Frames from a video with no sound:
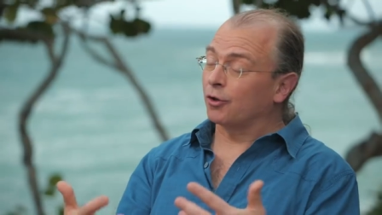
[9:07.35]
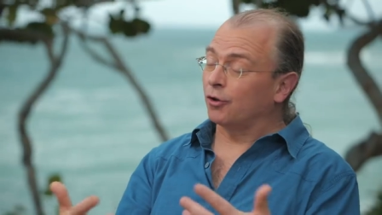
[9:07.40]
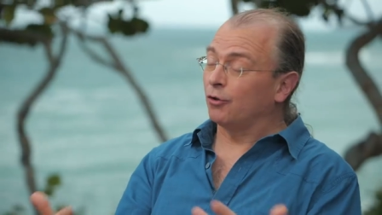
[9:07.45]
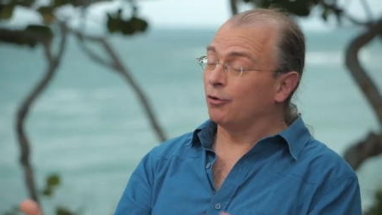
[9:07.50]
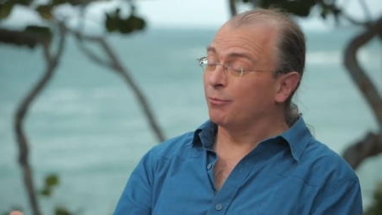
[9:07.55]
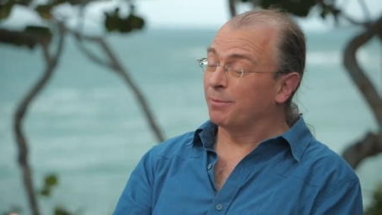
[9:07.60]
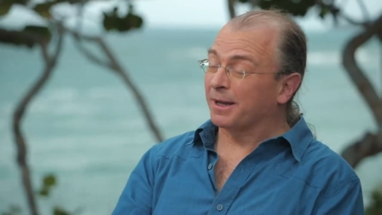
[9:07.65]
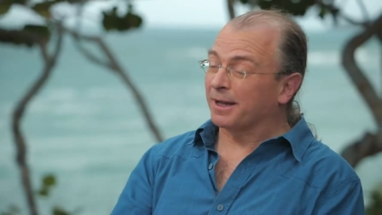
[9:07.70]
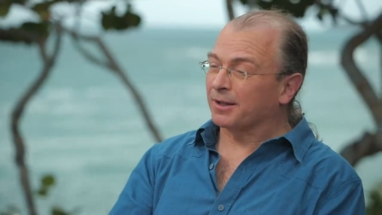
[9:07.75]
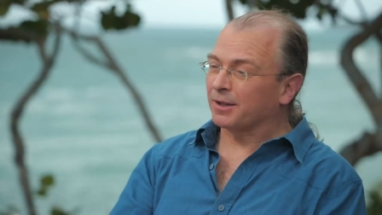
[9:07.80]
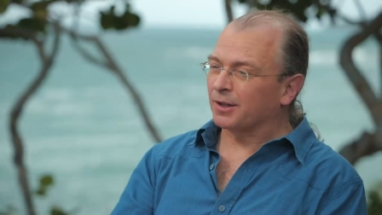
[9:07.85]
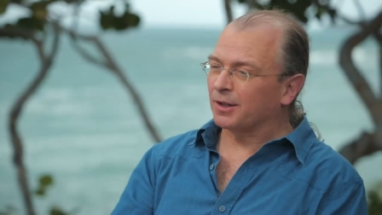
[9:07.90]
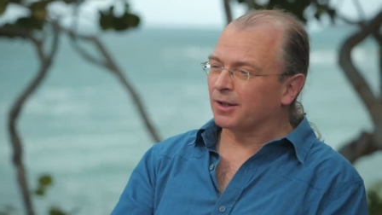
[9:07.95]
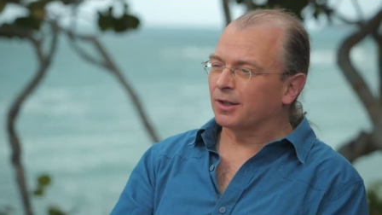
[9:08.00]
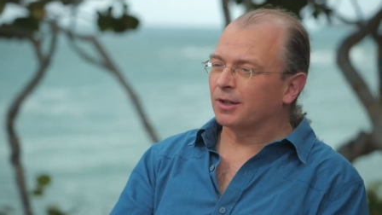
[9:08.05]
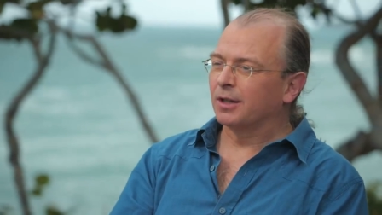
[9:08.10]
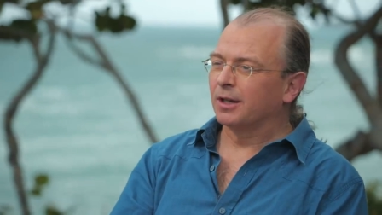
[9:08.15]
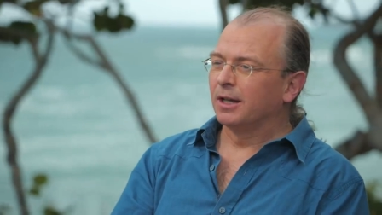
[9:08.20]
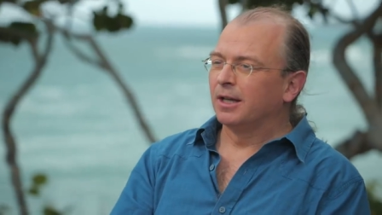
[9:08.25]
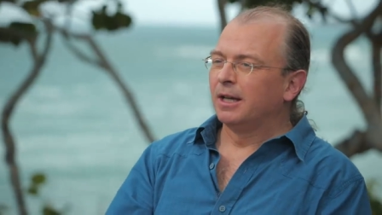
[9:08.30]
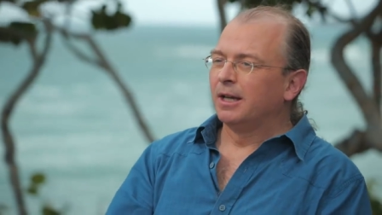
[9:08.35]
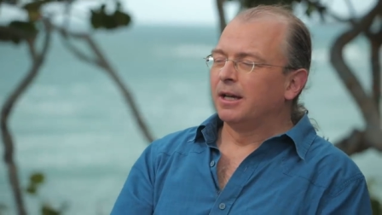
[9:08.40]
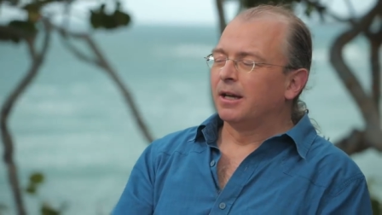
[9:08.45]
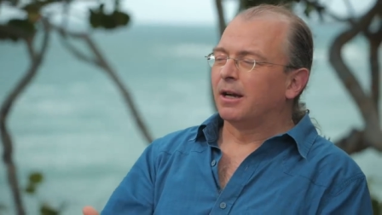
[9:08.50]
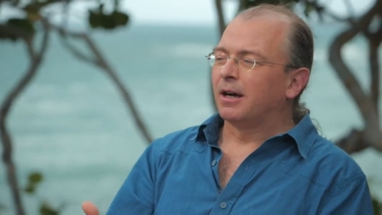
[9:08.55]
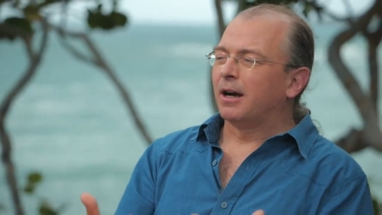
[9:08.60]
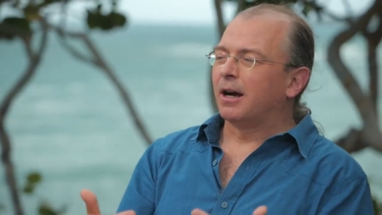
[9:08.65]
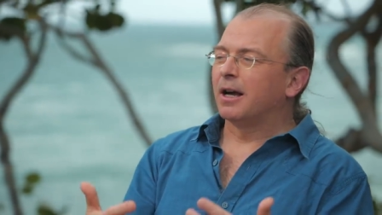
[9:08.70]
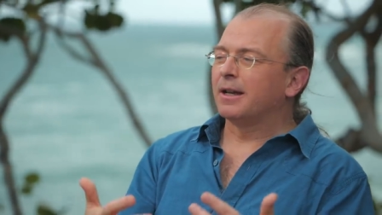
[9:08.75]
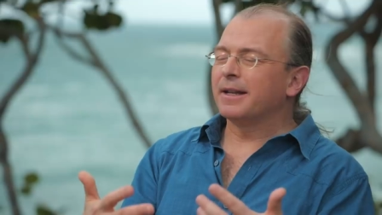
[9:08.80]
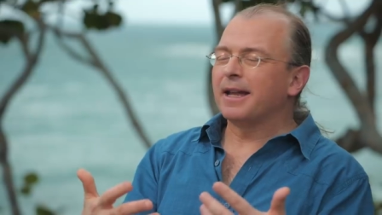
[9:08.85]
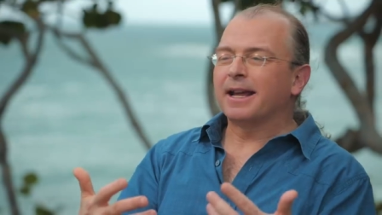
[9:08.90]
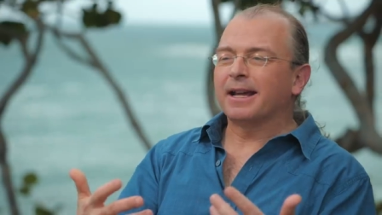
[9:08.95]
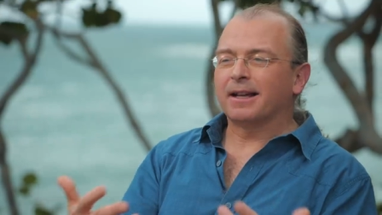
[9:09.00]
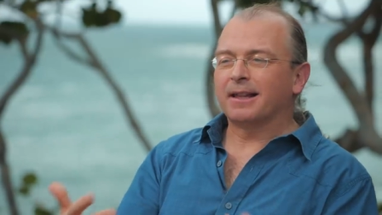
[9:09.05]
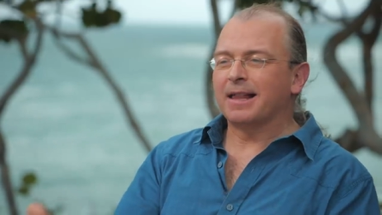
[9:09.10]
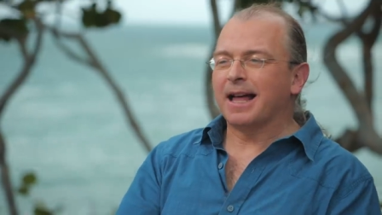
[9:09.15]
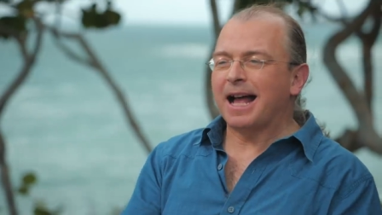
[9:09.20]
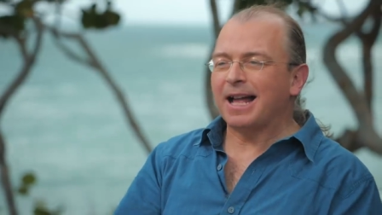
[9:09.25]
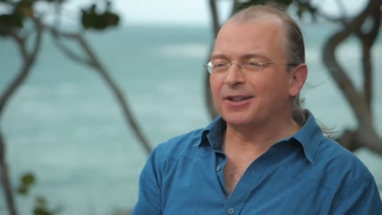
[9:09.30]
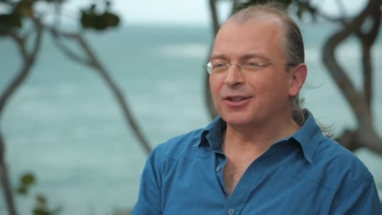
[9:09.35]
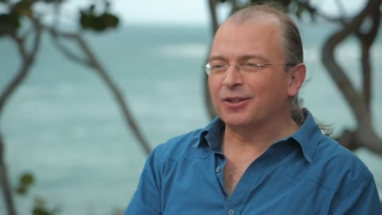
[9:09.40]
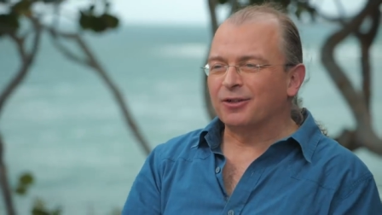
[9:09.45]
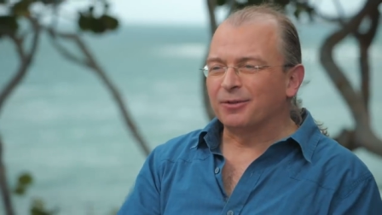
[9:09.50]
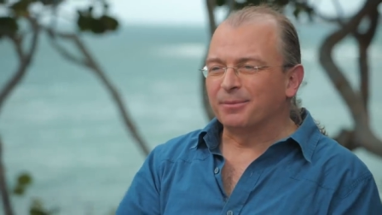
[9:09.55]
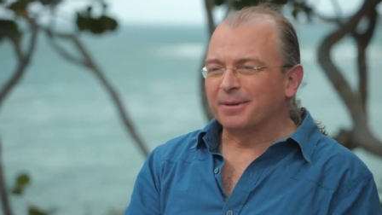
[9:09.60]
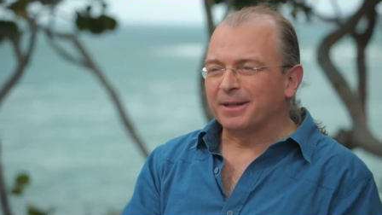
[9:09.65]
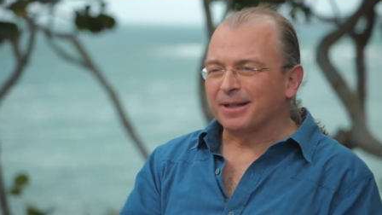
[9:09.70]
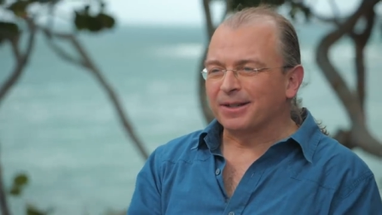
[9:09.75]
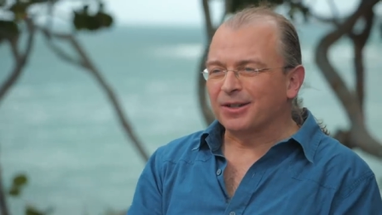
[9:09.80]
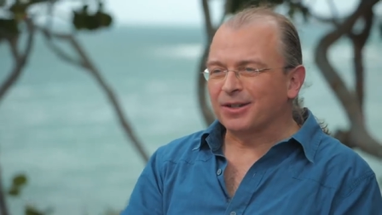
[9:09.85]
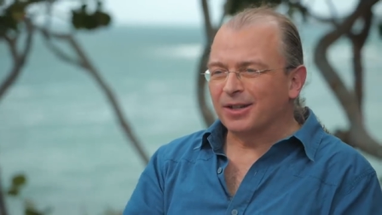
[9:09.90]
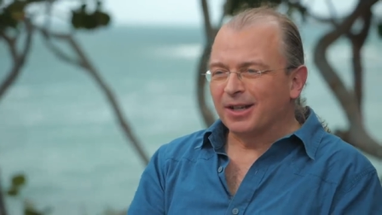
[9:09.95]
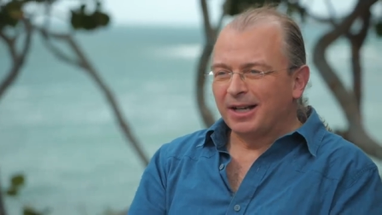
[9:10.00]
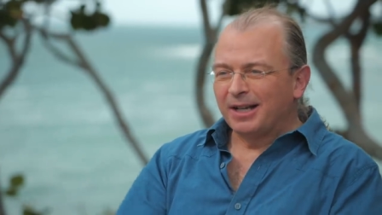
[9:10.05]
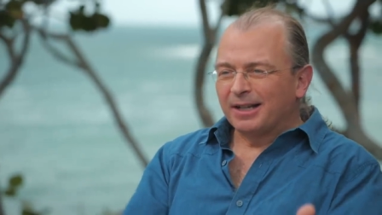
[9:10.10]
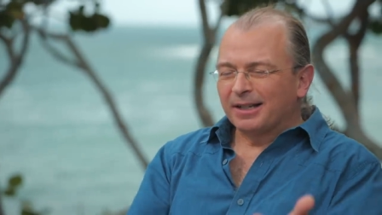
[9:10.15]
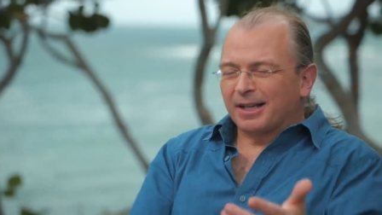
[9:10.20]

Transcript: qubits, unlike classical bits,